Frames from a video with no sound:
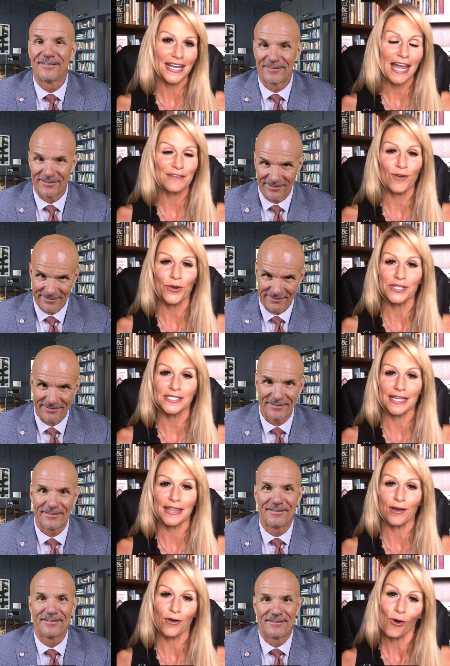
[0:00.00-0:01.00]
Speaker 1: are the I focus
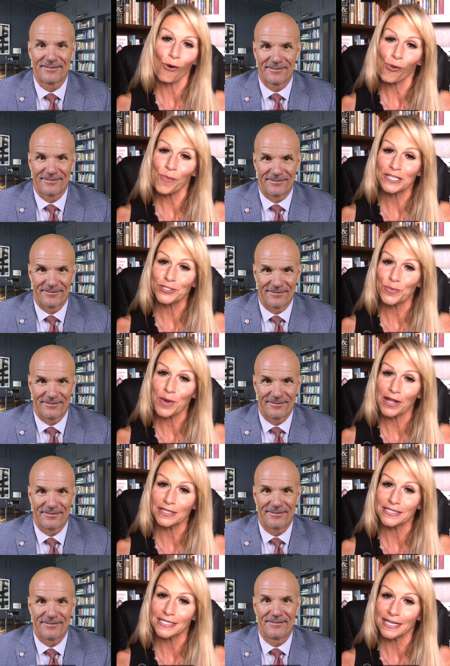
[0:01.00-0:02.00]
on the whole
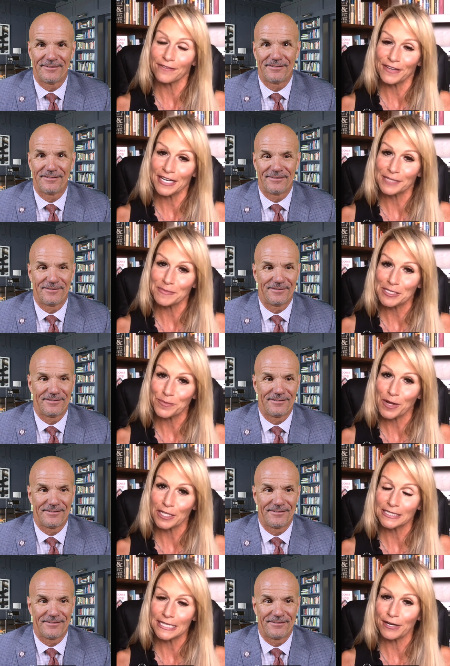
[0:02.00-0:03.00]
metropolitan Phoenix
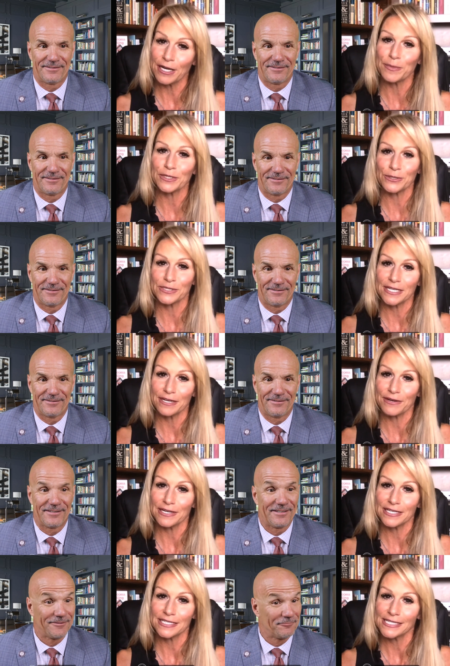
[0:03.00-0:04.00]
metropolitan area, but those are the
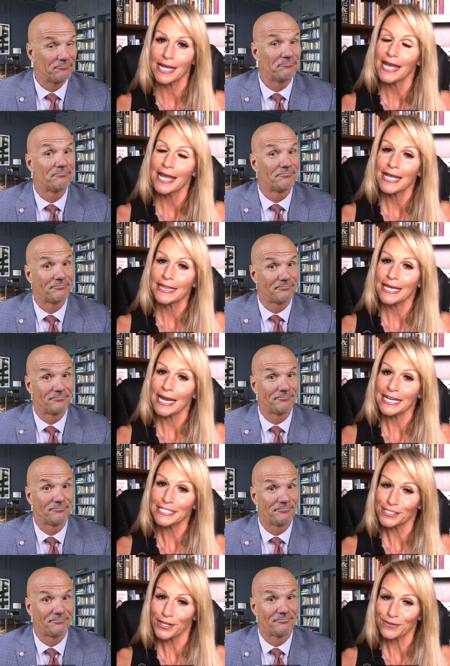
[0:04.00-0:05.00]
areas that
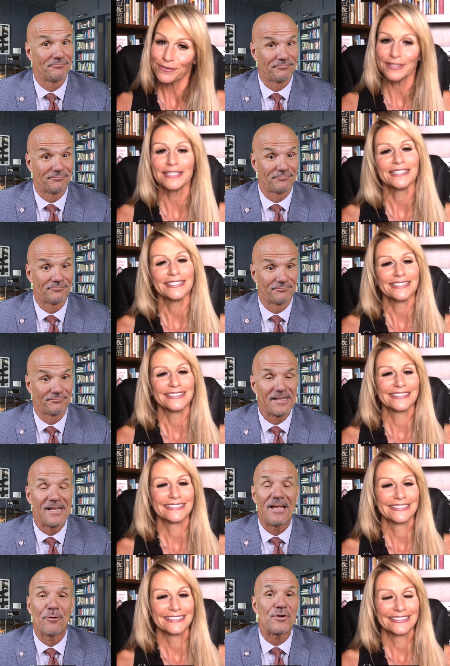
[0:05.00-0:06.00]
I serve.
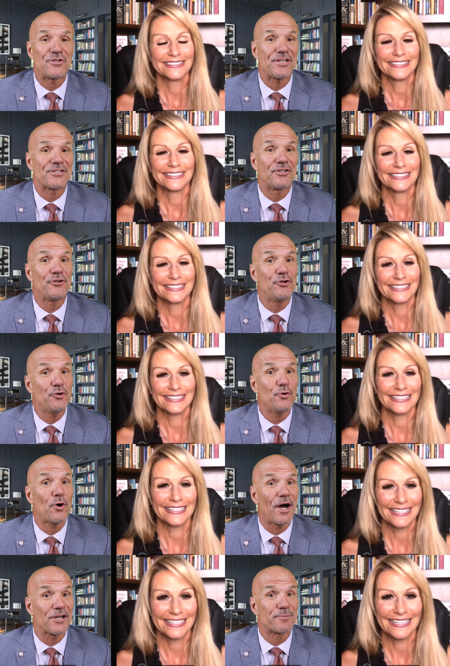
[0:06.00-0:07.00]
Speaker 2: Which is the new
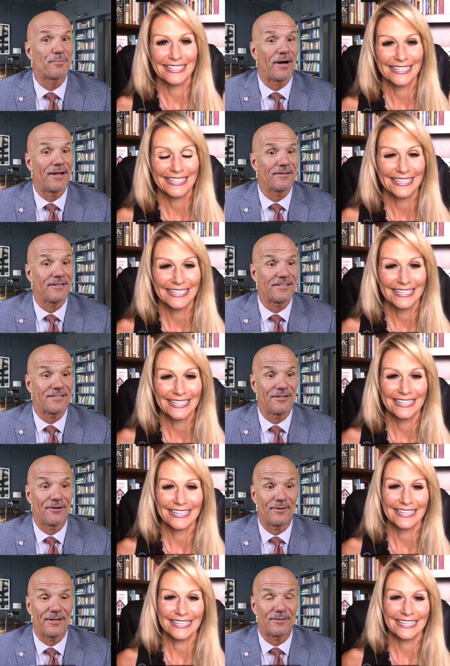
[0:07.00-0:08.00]
hotspot? Is you
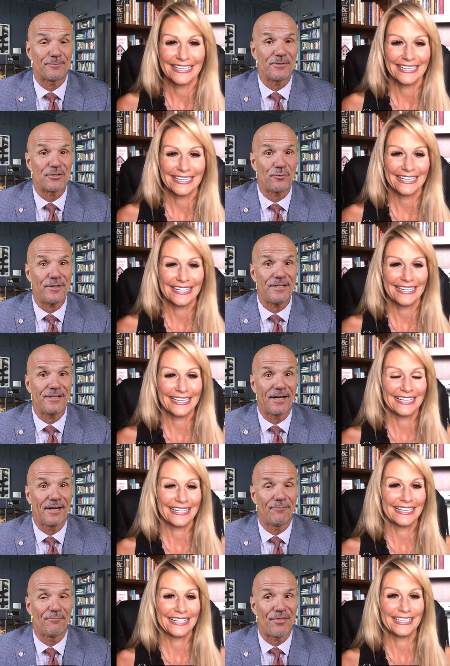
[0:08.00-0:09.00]
know it's between
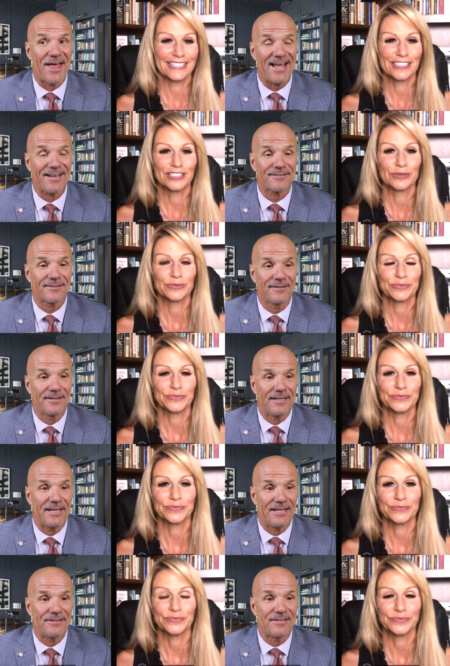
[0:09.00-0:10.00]
um, that
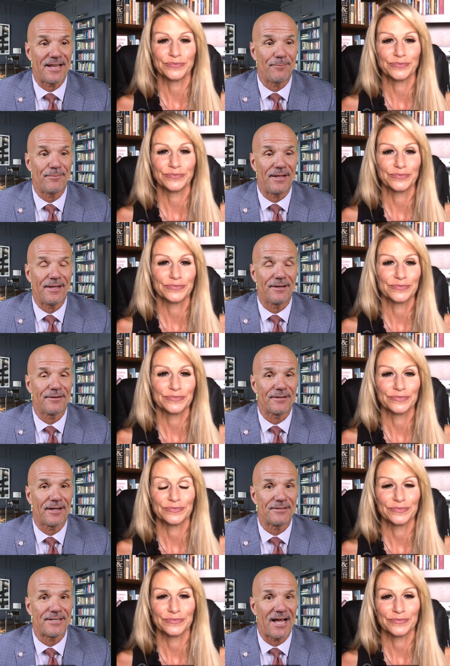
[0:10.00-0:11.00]
and and, and
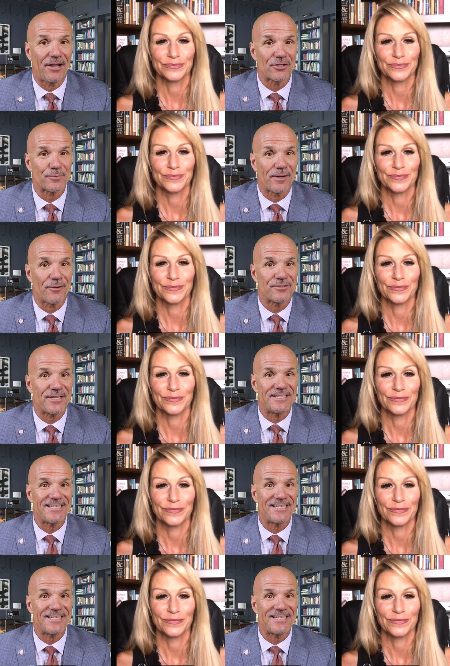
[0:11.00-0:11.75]
uh, Dallas, but I would say